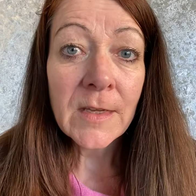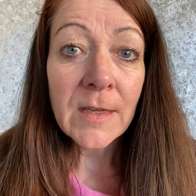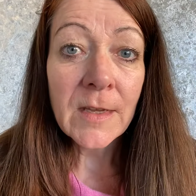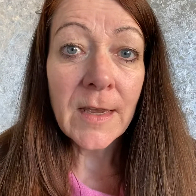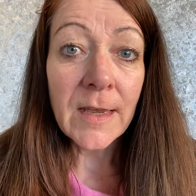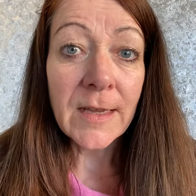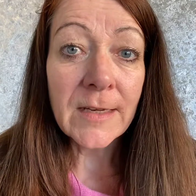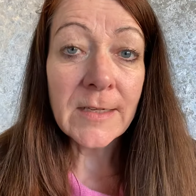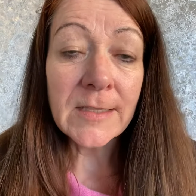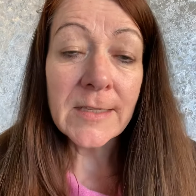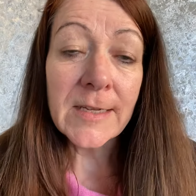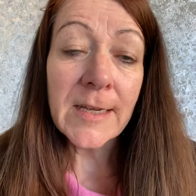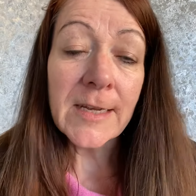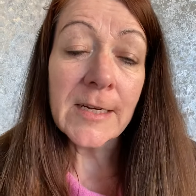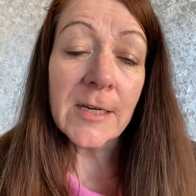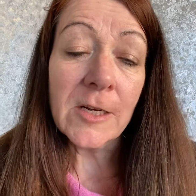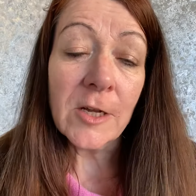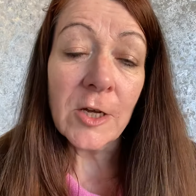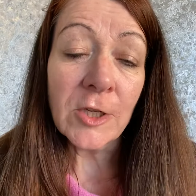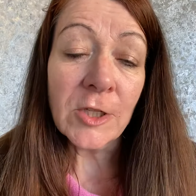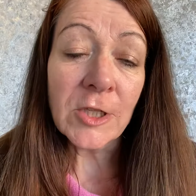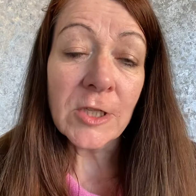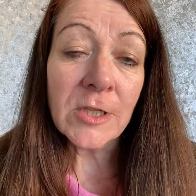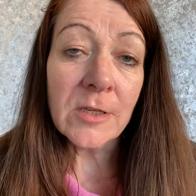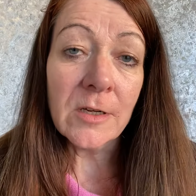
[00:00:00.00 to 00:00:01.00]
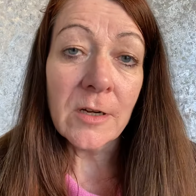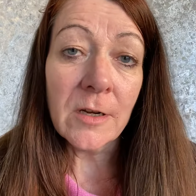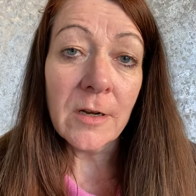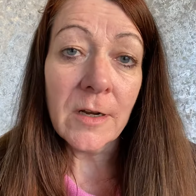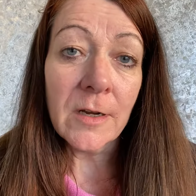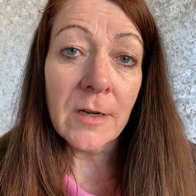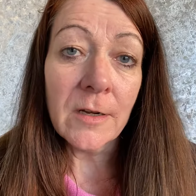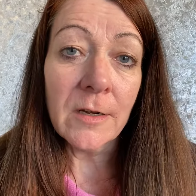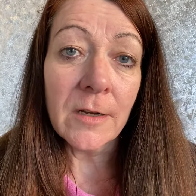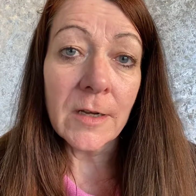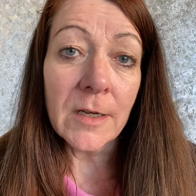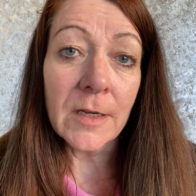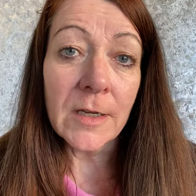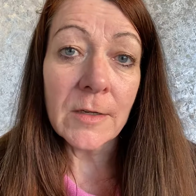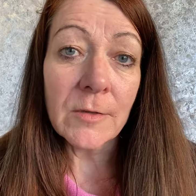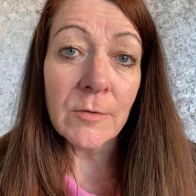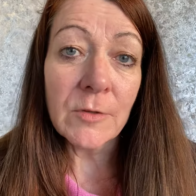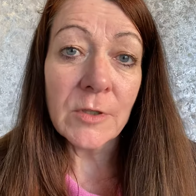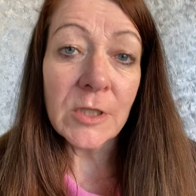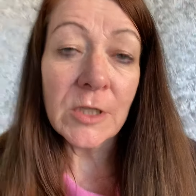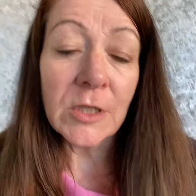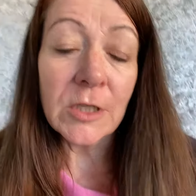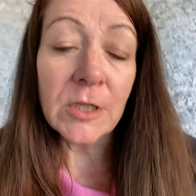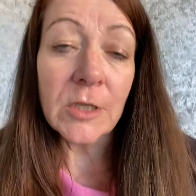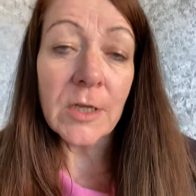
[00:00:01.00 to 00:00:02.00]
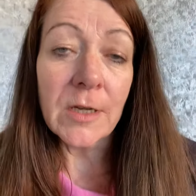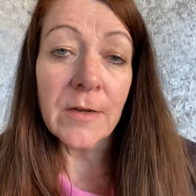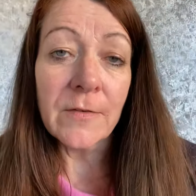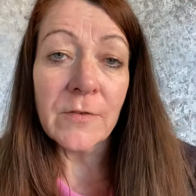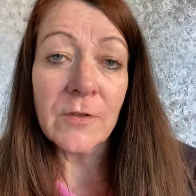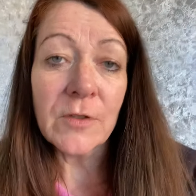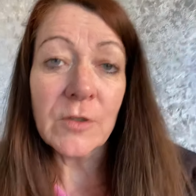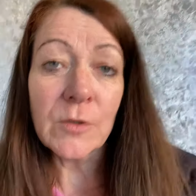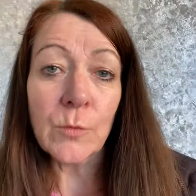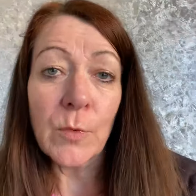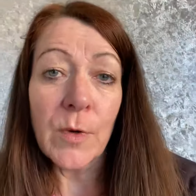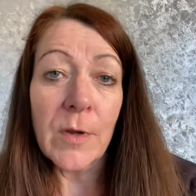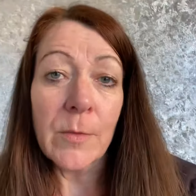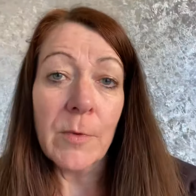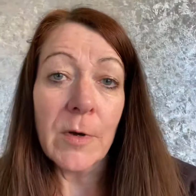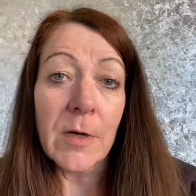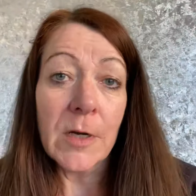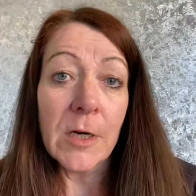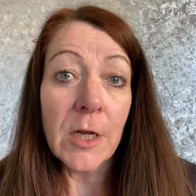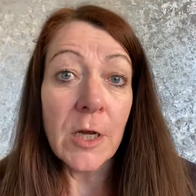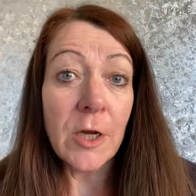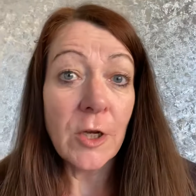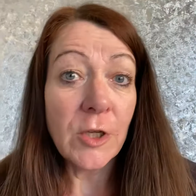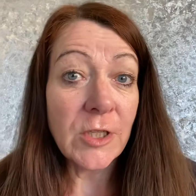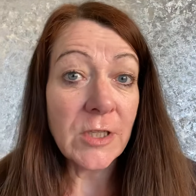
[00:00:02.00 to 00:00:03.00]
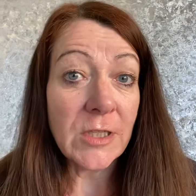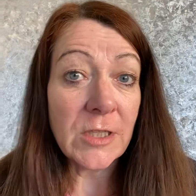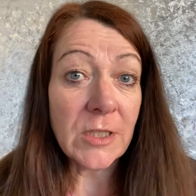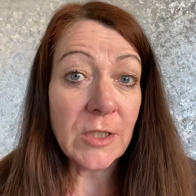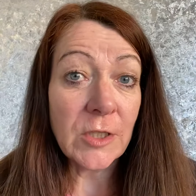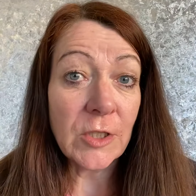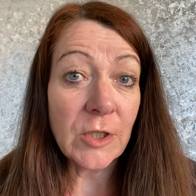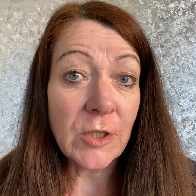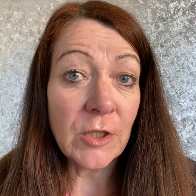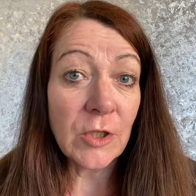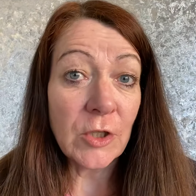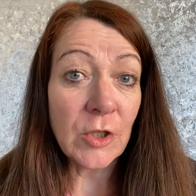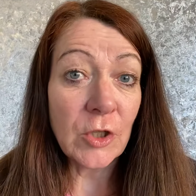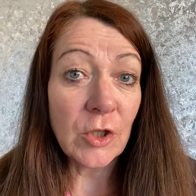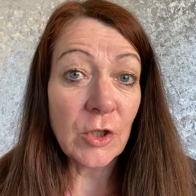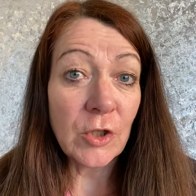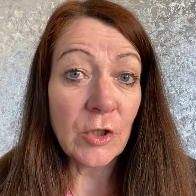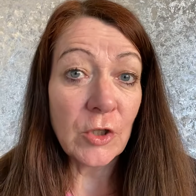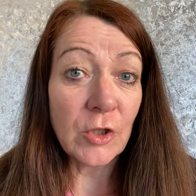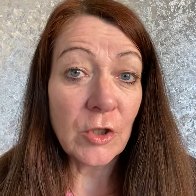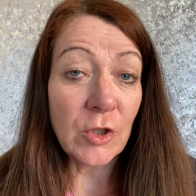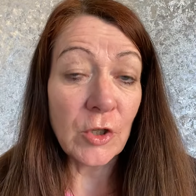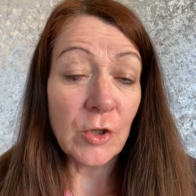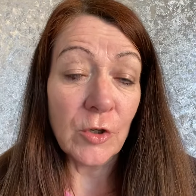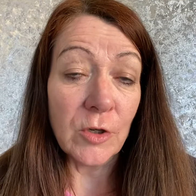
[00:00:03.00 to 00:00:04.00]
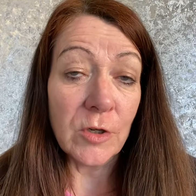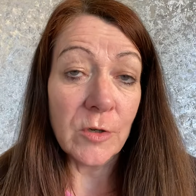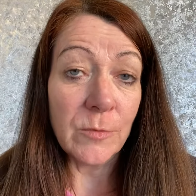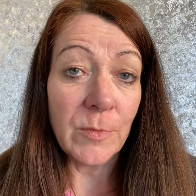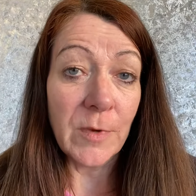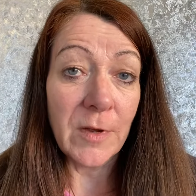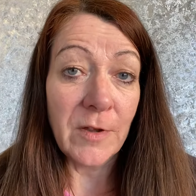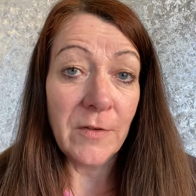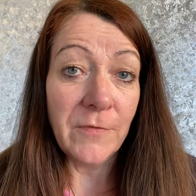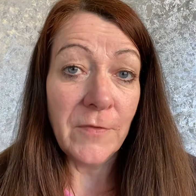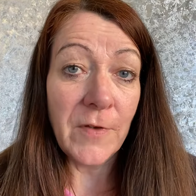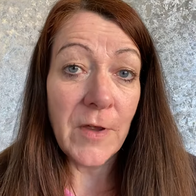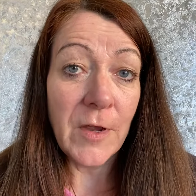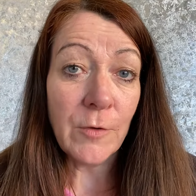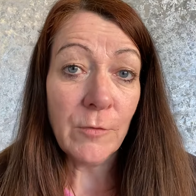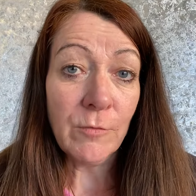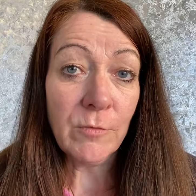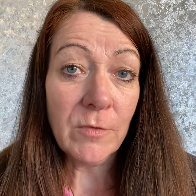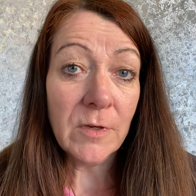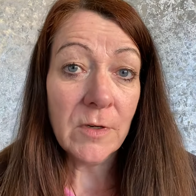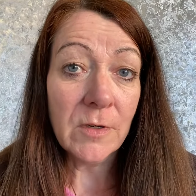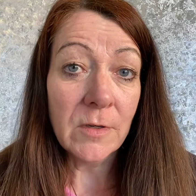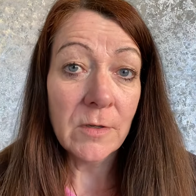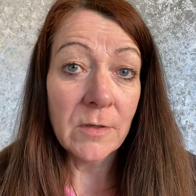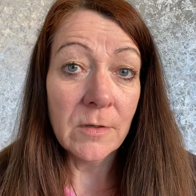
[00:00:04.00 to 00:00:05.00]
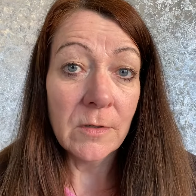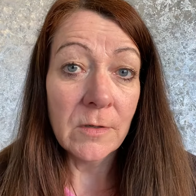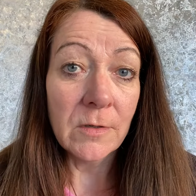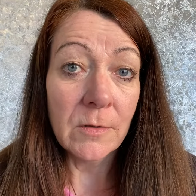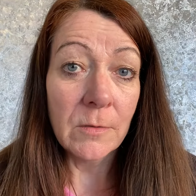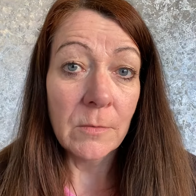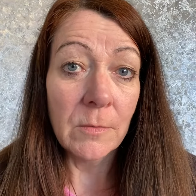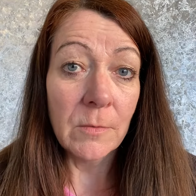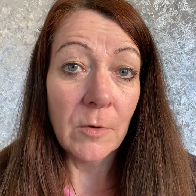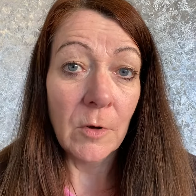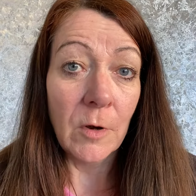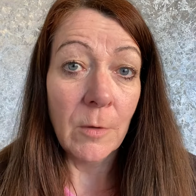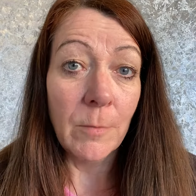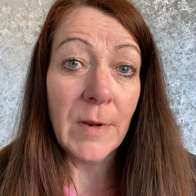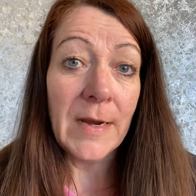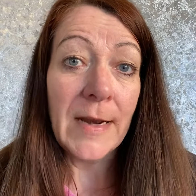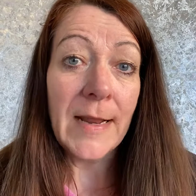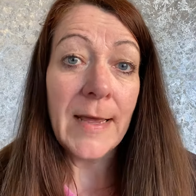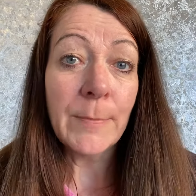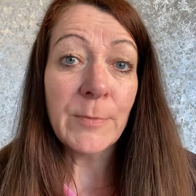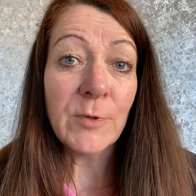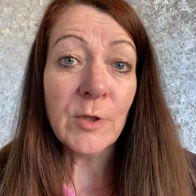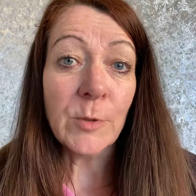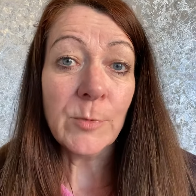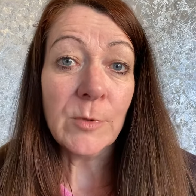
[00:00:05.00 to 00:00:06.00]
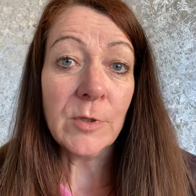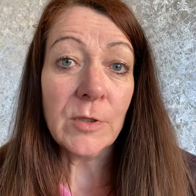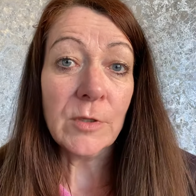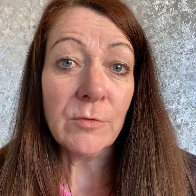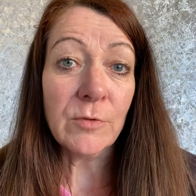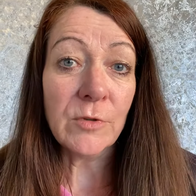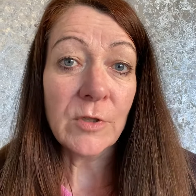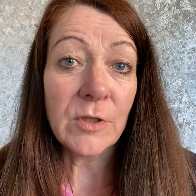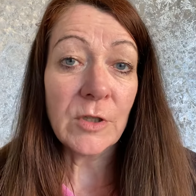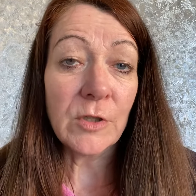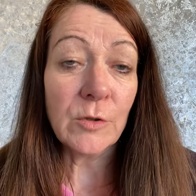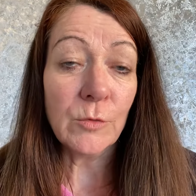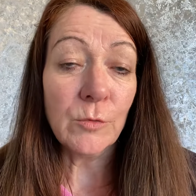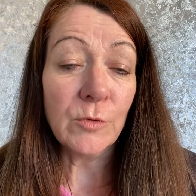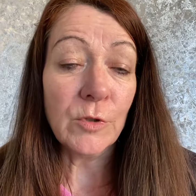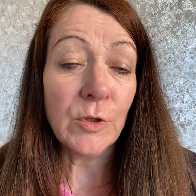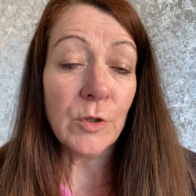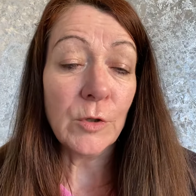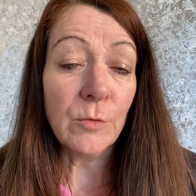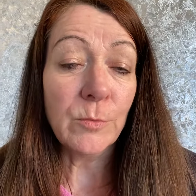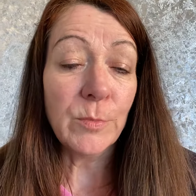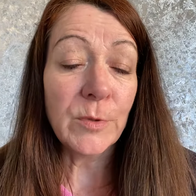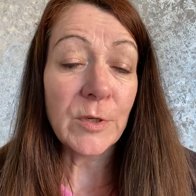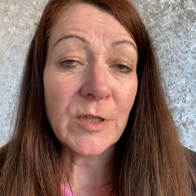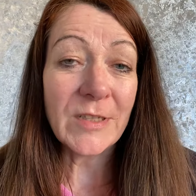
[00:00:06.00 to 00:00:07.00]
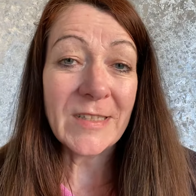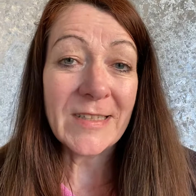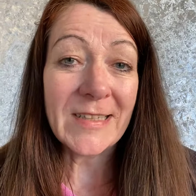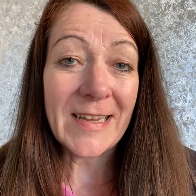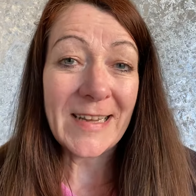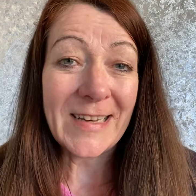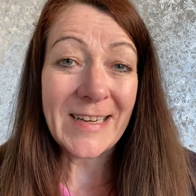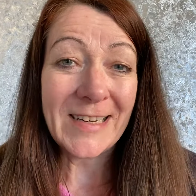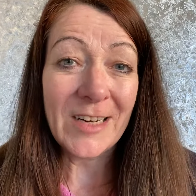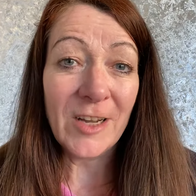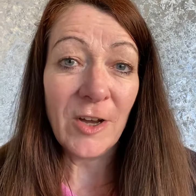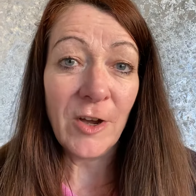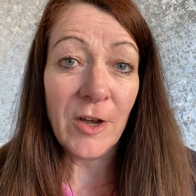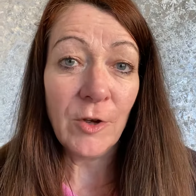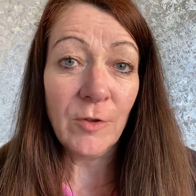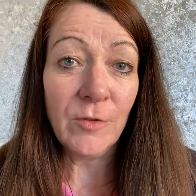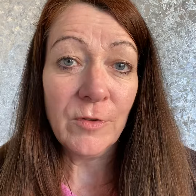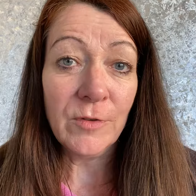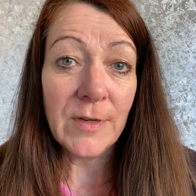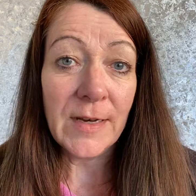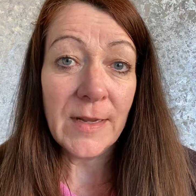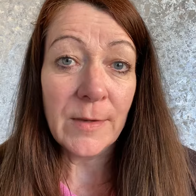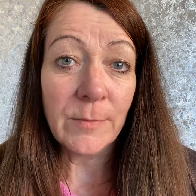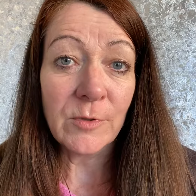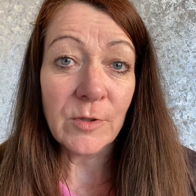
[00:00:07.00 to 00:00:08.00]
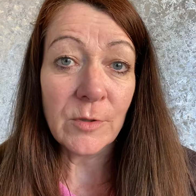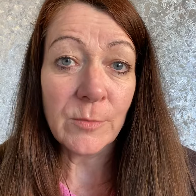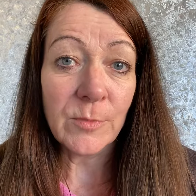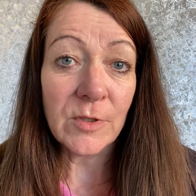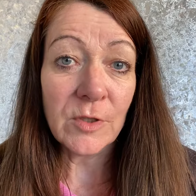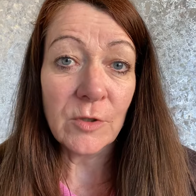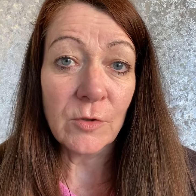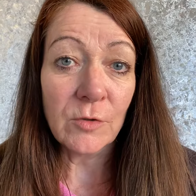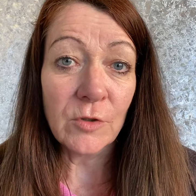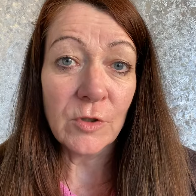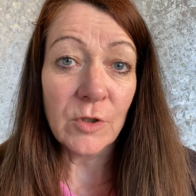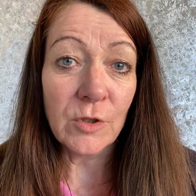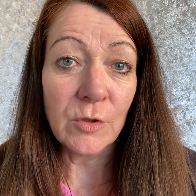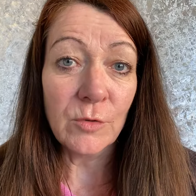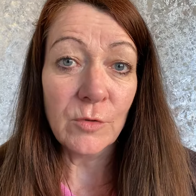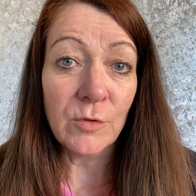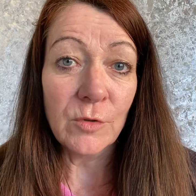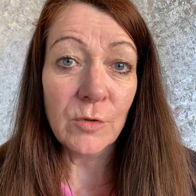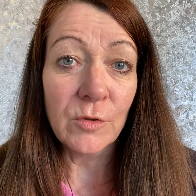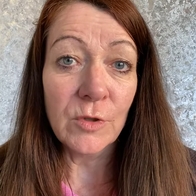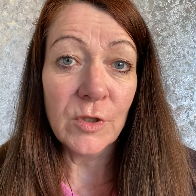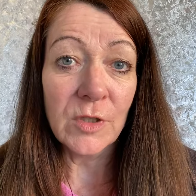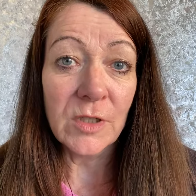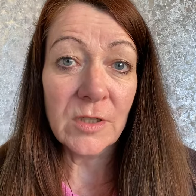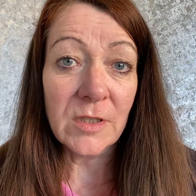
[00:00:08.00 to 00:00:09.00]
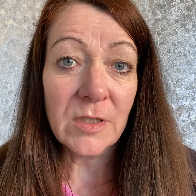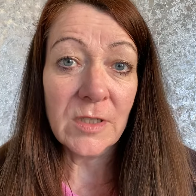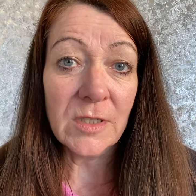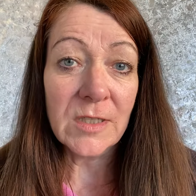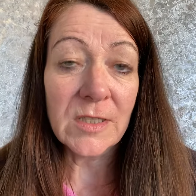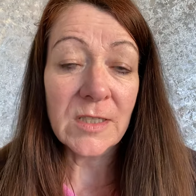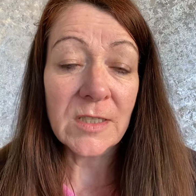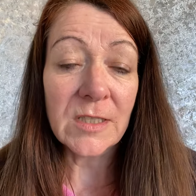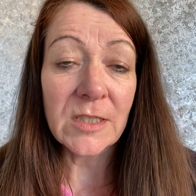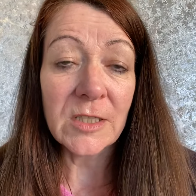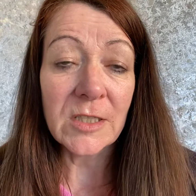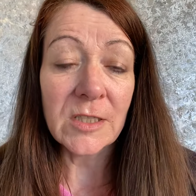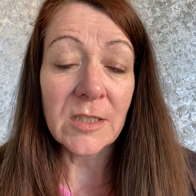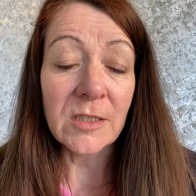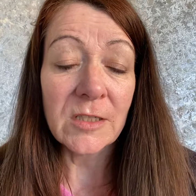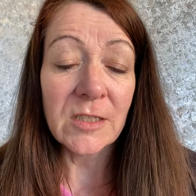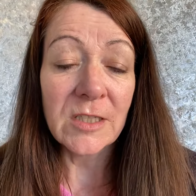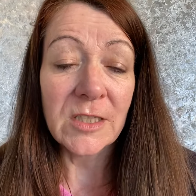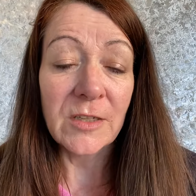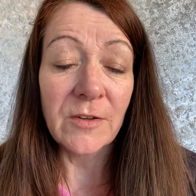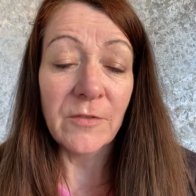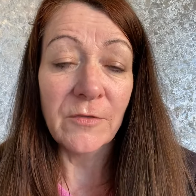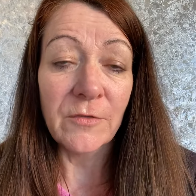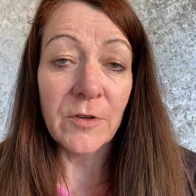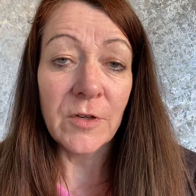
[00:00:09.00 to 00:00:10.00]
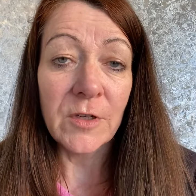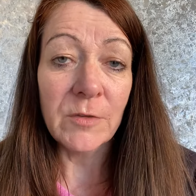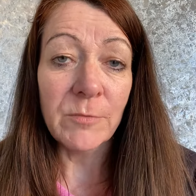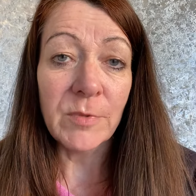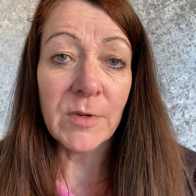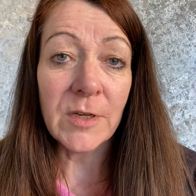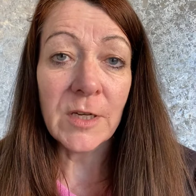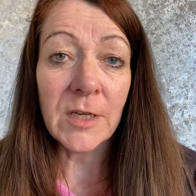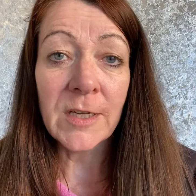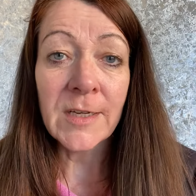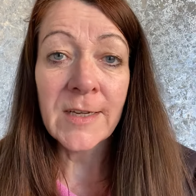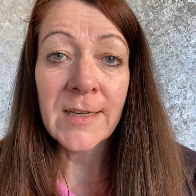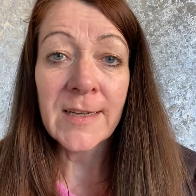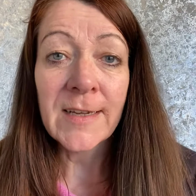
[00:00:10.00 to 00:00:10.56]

And again, last night, I didn't have to wear my glasses to look at my phone. On my laptop, I still do, because that light on the laptop's not too good and it's different. But